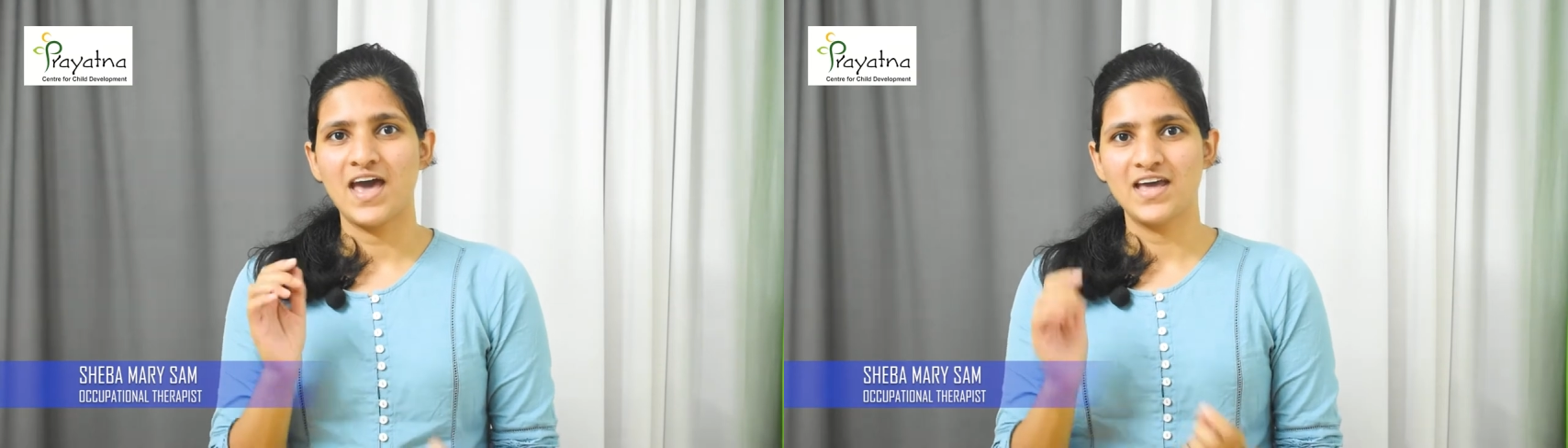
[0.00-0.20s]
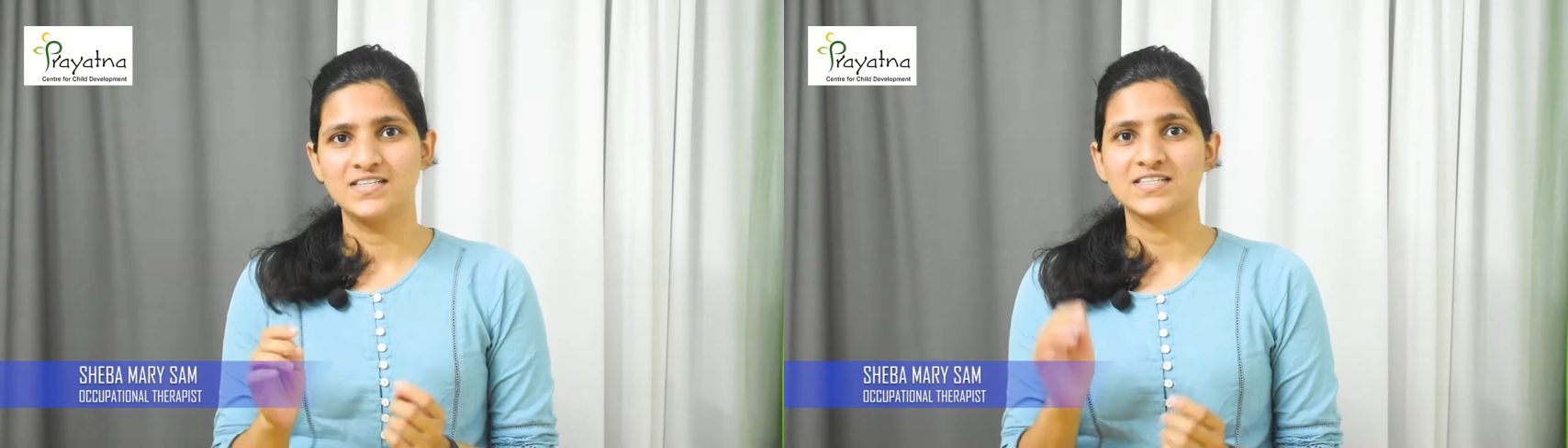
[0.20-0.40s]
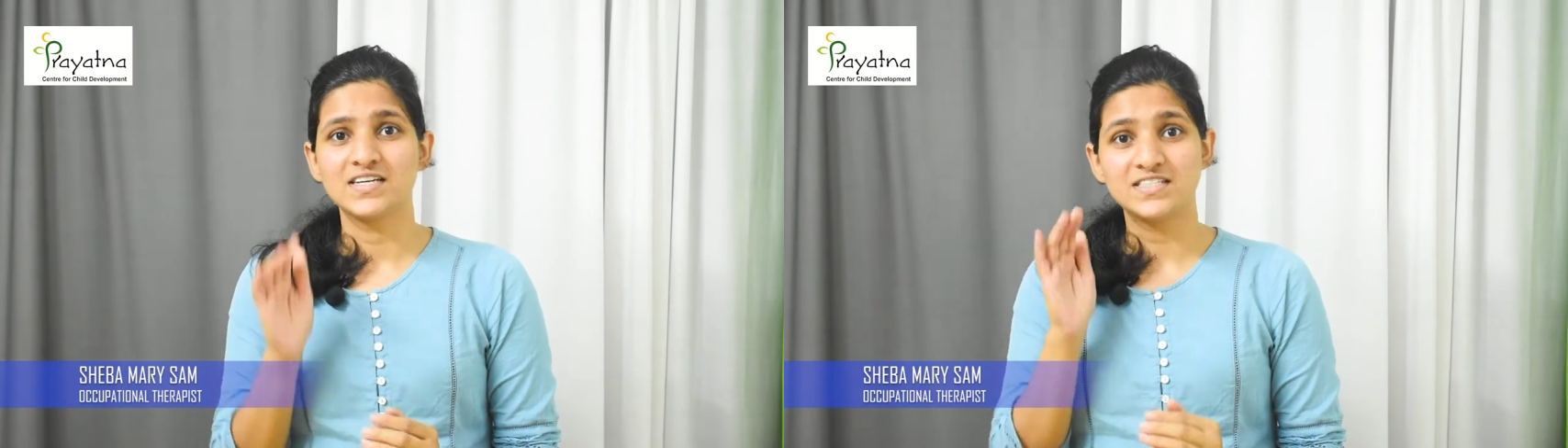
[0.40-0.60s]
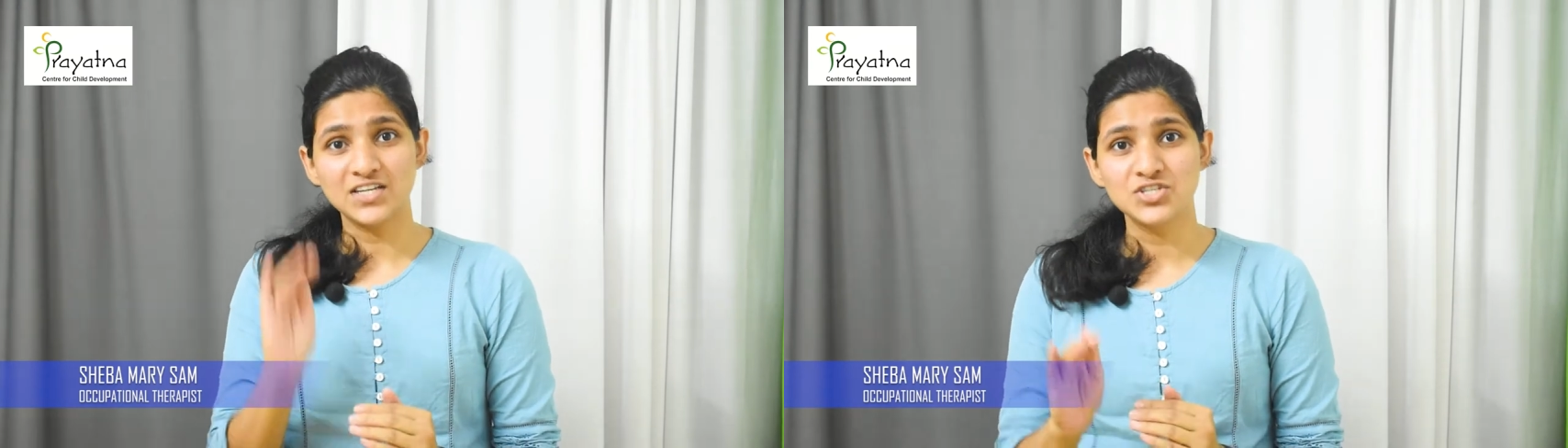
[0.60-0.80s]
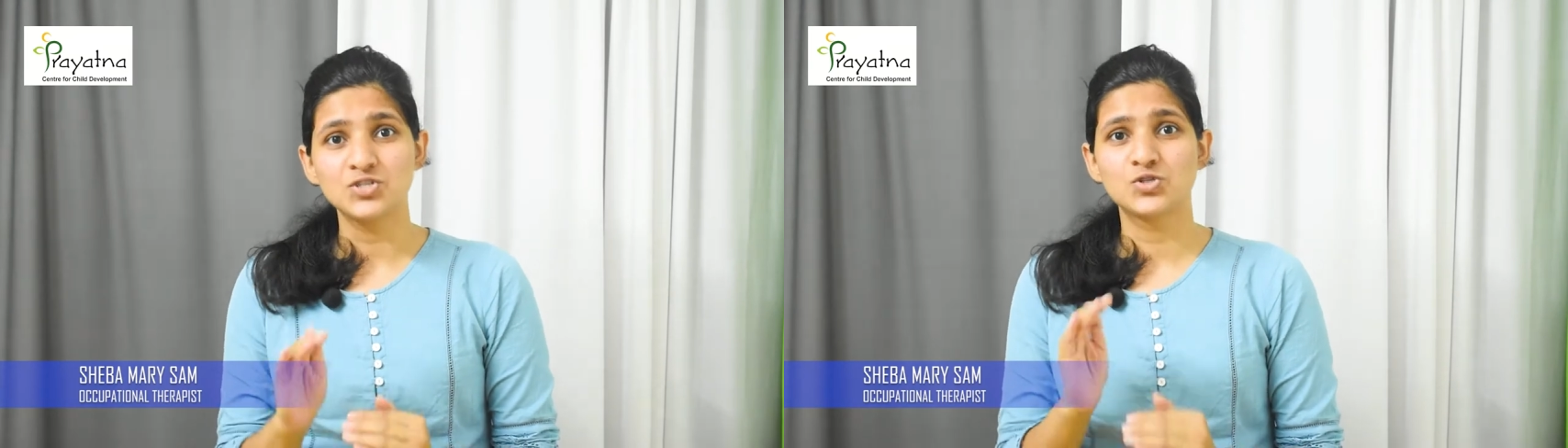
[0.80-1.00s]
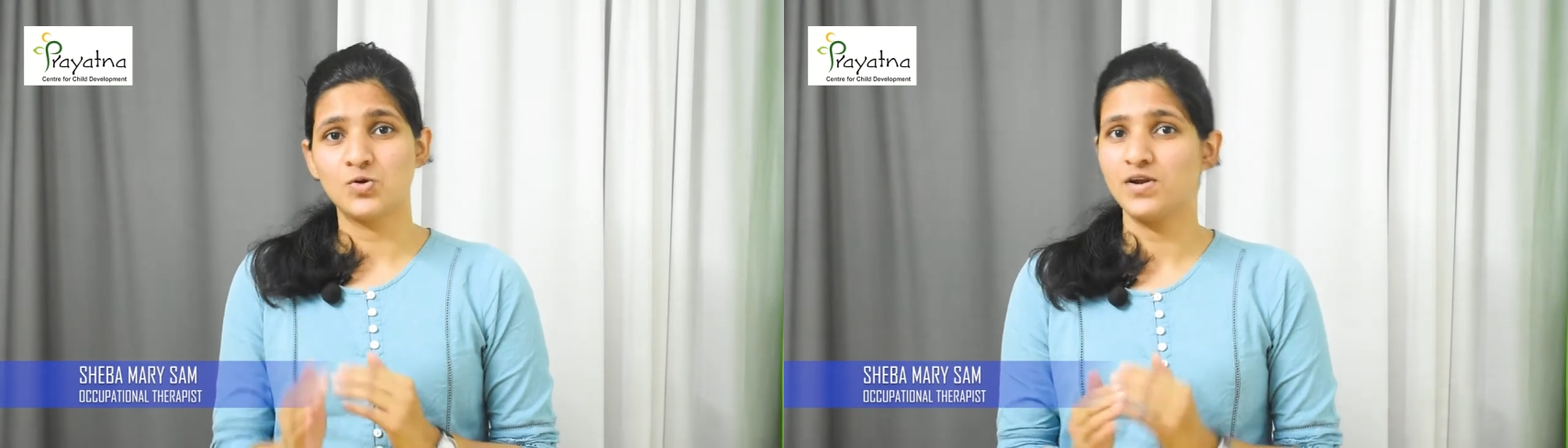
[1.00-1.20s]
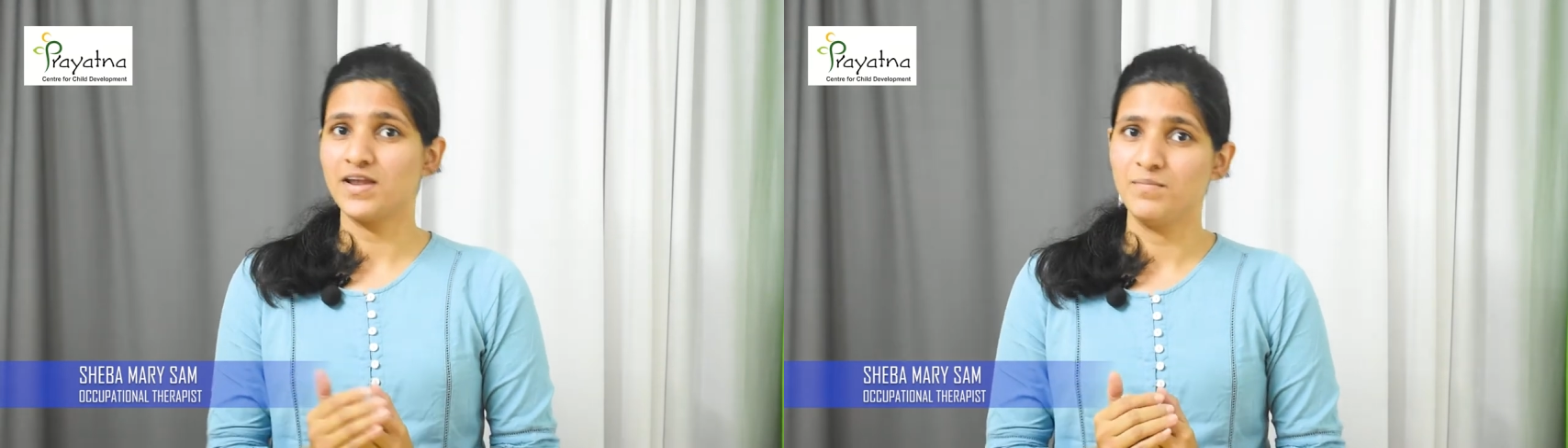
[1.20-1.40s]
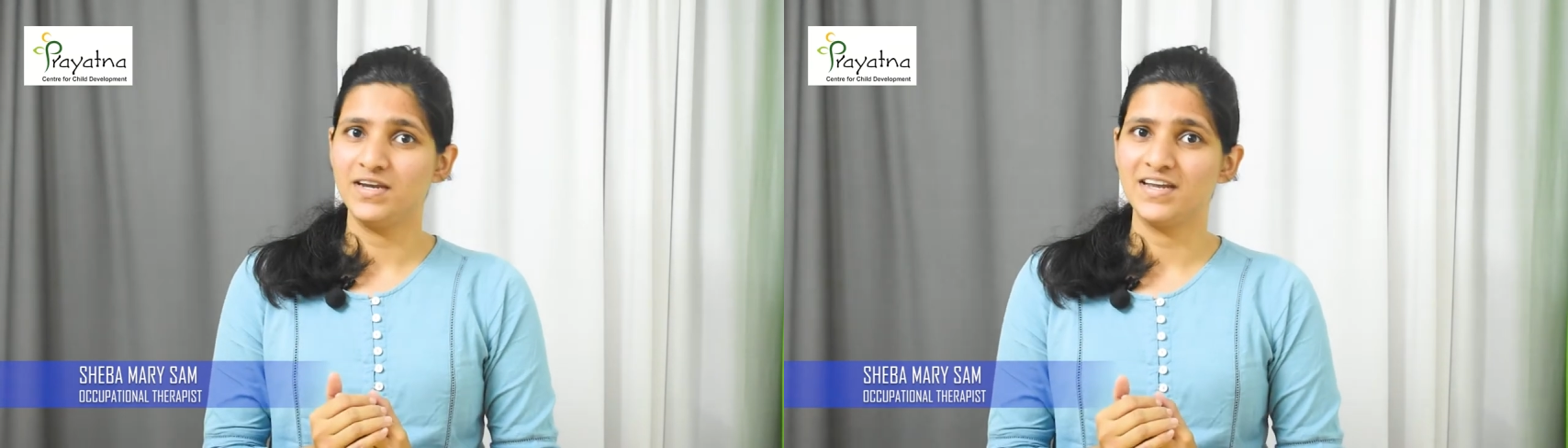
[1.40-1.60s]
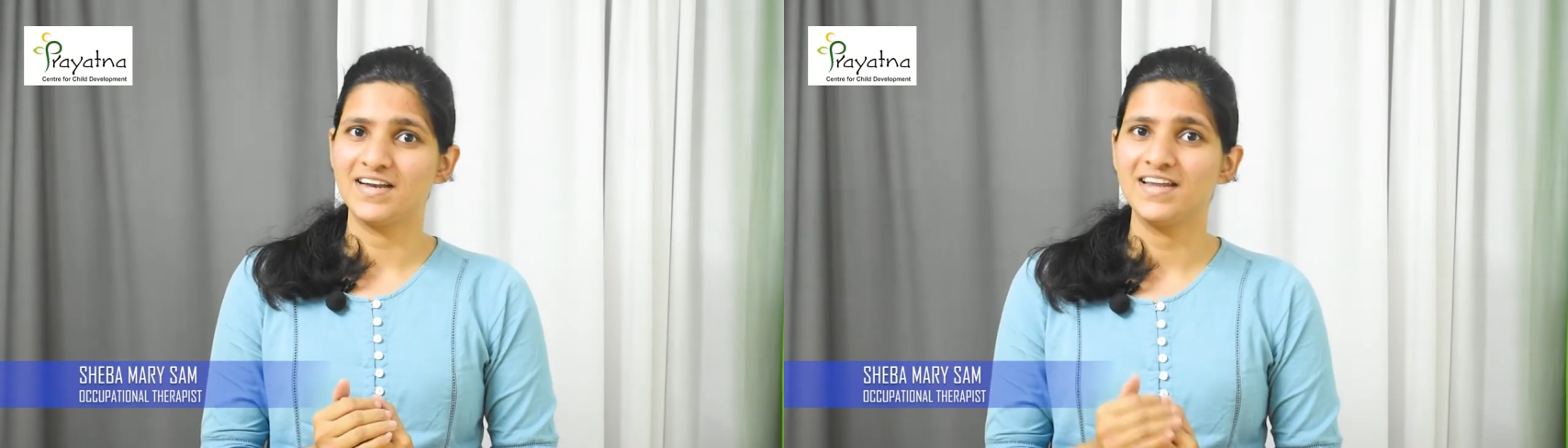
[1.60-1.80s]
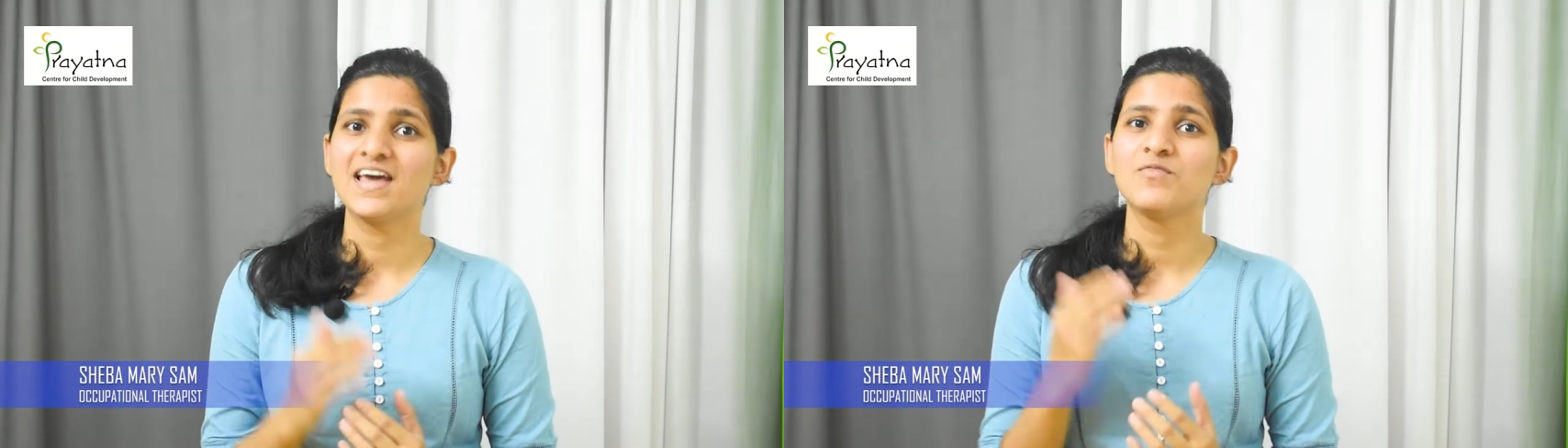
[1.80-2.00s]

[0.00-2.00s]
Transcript: and touch his shoulder immediately,